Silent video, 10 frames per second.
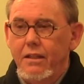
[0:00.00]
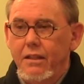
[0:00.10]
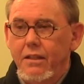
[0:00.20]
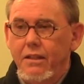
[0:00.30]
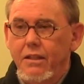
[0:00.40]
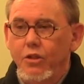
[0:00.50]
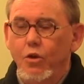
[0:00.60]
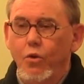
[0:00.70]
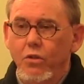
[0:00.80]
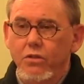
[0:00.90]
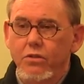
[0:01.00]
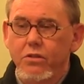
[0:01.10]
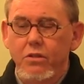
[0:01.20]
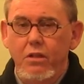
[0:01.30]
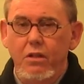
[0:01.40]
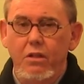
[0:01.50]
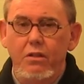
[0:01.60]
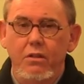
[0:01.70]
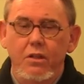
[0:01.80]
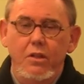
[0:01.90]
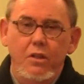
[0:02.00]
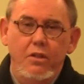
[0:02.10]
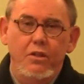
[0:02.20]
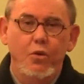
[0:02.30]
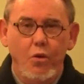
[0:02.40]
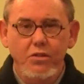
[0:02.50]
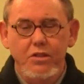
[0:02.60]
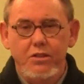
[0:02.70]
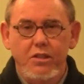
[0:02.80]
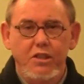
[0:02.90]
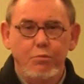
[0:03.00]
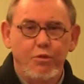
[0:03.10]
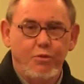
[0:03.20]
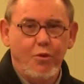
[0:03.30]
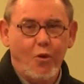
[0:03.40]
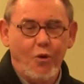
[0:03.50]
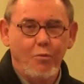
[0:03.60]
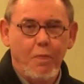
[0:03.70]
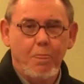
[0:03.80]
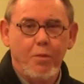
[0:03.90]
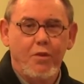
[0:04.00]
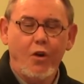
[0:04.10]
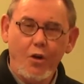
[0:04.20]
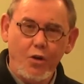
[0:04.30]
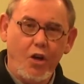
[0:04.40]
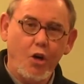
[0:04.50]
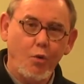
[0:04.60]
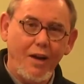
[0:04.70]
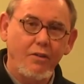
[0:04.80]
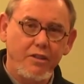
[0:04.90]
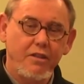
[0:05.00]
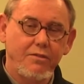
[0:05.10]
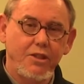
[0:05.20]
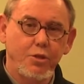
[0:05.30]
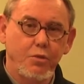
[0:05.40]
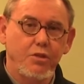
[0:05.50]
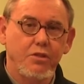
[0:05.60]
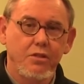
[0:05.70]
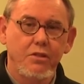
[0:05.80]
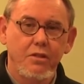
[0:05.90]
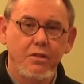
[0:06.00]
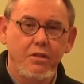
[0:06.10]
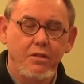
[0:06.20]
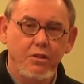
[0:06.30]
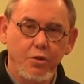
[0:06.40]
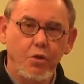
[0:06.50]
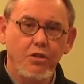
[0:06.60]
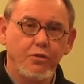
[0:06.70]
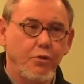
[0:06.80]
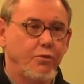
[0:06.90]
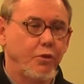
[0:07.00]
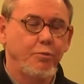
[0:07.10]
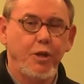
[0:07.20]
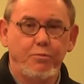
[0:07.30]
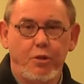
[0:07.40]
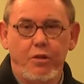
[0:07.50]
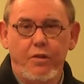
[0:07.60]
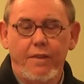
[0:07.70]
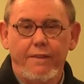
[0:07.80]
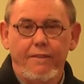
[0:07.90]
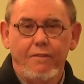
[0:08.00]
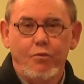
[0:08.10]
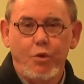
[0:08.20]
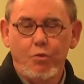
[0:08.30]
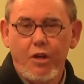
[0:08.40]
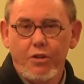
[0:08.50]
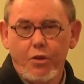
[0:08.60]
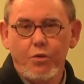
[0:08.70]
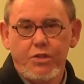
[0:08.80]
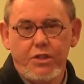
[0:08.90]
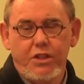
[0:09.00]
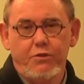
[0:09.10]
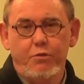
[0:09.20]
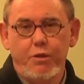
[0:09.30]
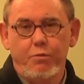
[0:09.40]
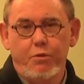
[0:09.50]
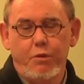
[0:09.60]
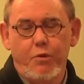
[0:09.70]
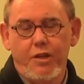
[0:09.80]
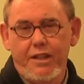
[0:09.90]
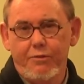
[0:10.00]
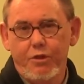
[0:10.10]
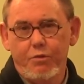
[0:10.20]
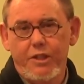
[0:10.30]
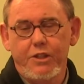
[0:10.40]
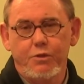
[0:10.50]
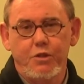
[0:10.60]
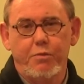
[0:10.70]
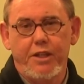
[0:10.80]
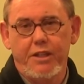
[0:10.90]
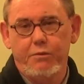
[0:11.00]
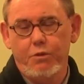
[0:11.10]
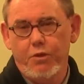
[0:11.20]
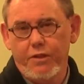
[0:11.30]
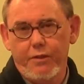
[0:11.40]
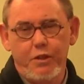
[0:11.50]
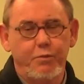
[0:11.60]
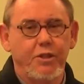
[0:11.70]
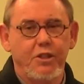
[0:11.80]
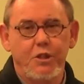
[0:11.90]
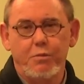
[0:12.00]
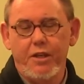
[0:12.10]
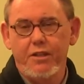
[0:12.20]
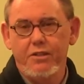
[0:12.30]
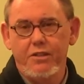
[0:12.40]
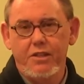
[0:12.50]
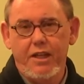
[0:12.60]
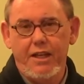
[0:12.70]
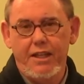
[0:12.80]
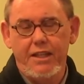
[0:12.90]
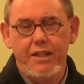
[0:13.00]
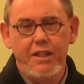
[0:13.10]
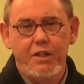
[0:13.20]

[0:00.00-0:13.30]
the goals in system reform are around individuals. They're goals for people. We want those things for people. We want to have their rights respected. We want them to participate in society.